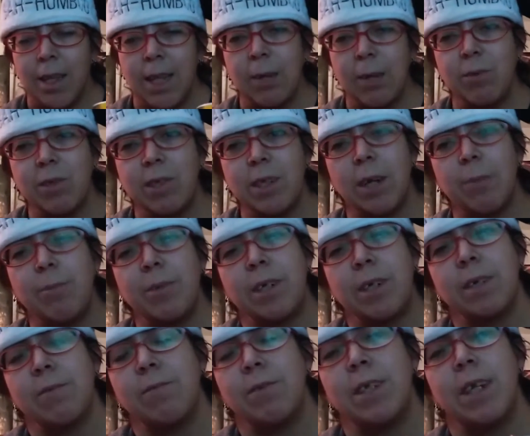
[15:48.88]
that was the
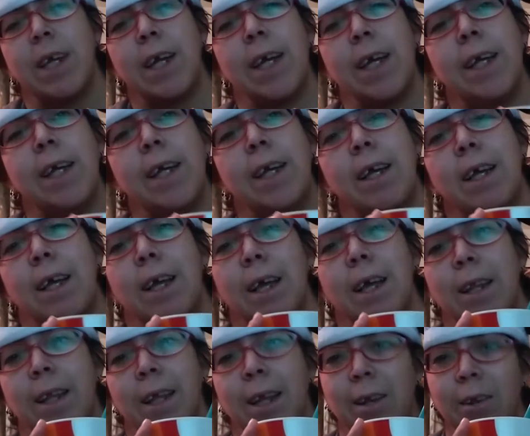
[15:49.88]
topic of today.
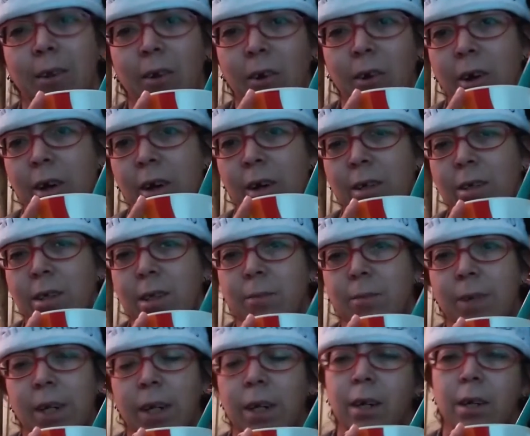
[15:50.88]
An
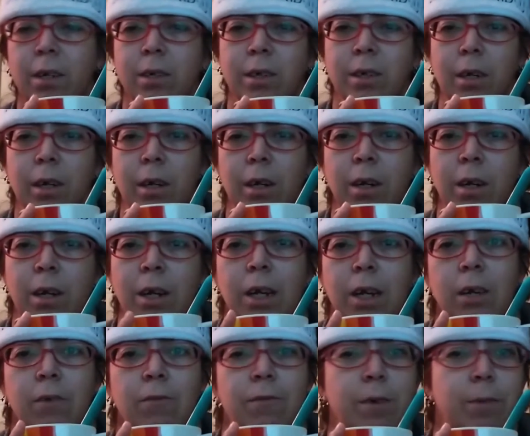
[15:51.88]
awesome character
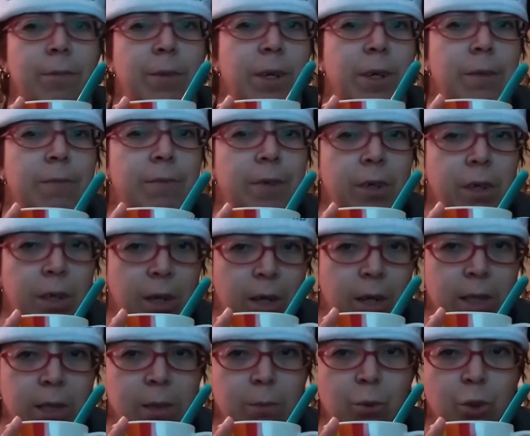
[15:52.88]
from a very
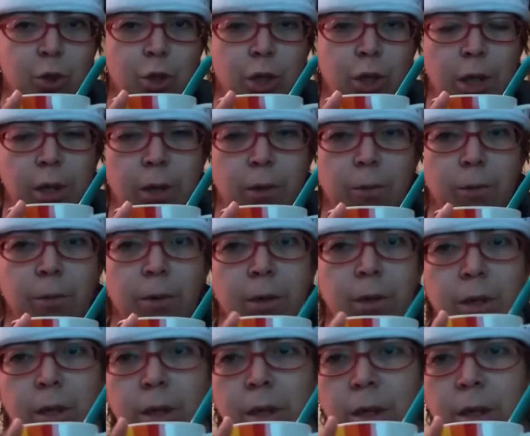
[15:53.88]
awesome show.